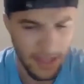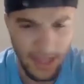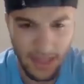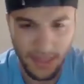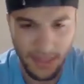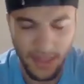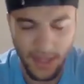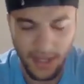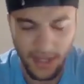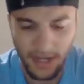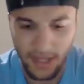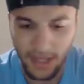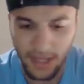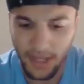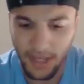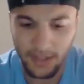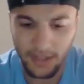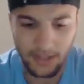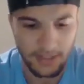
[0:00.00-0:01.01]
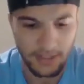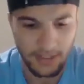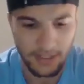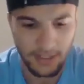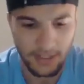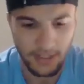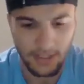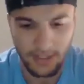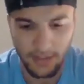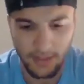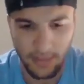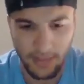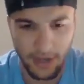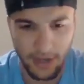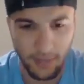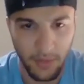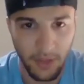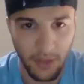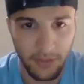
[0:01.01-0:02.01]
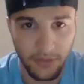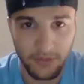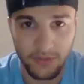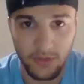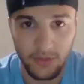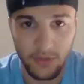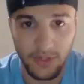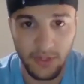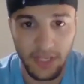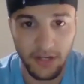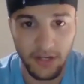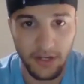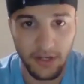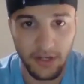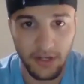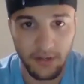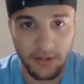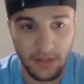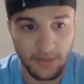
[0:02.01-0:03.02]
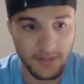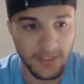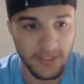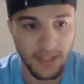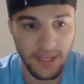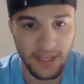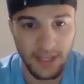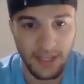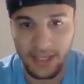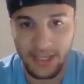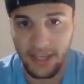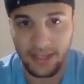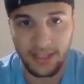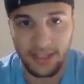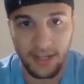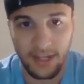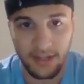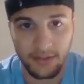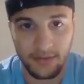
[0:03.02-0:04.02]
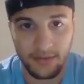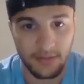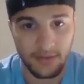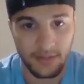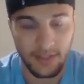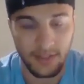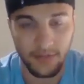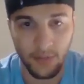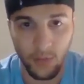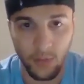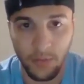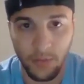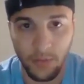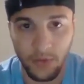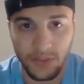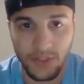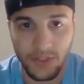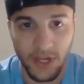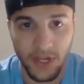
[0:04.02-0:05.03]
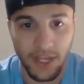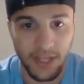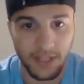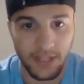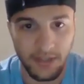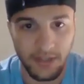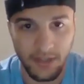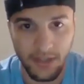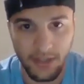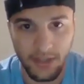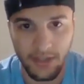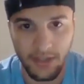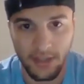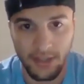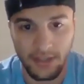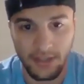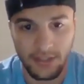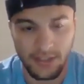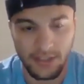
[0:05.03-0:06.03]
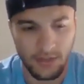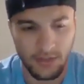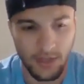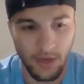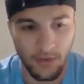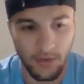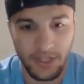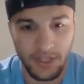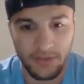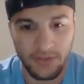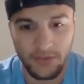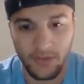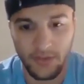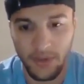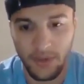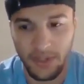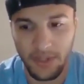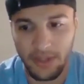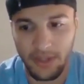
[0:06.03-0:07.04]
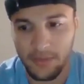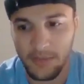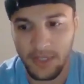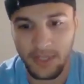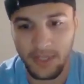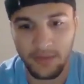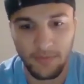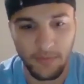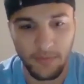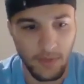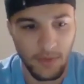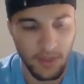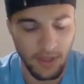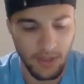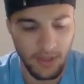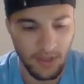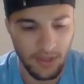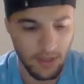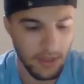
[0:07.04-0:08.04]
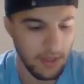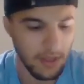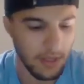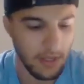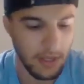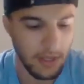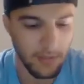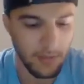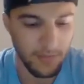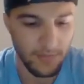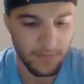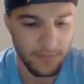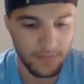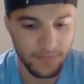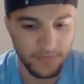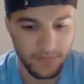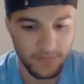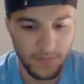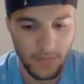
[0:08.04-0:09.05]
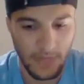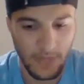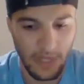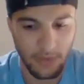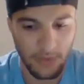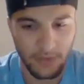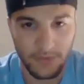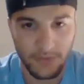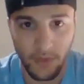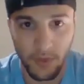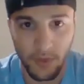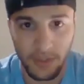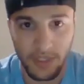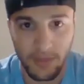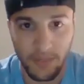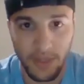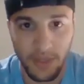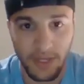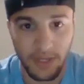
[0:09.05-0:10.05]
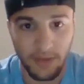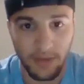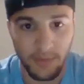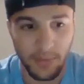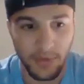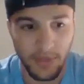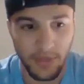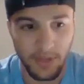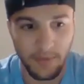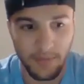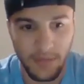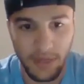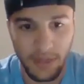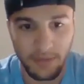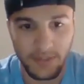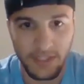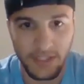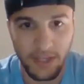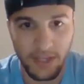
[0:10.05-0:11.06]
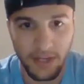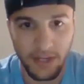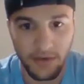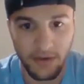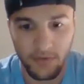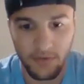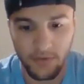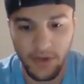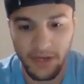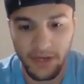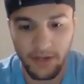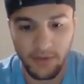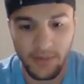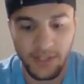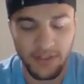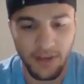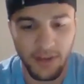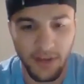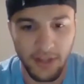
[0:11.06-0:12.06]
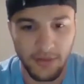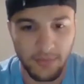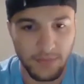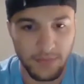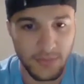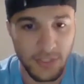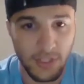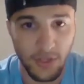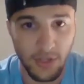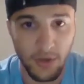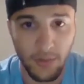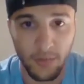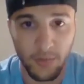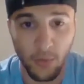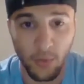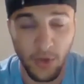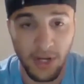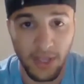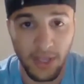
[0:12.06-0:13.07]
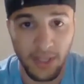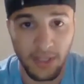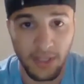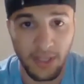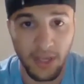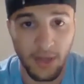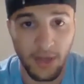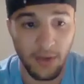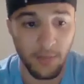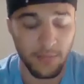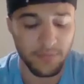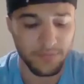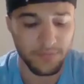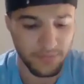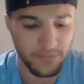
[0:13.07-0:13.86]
And then uh, about a month or two later, I was like, I, I gotta give it one more try. So going into it, I mean, um, I was fully committed, but I was kind of ready to be done. So when I um,